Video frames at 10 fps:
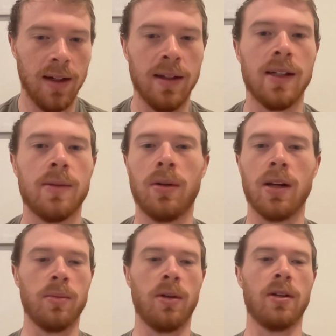and has
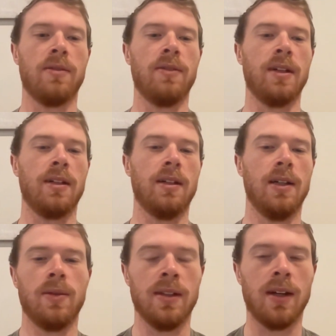product market fit
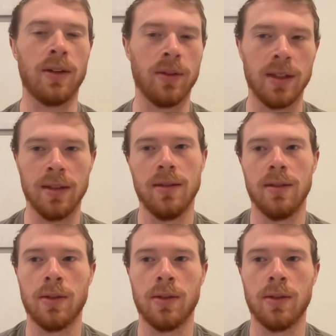with not only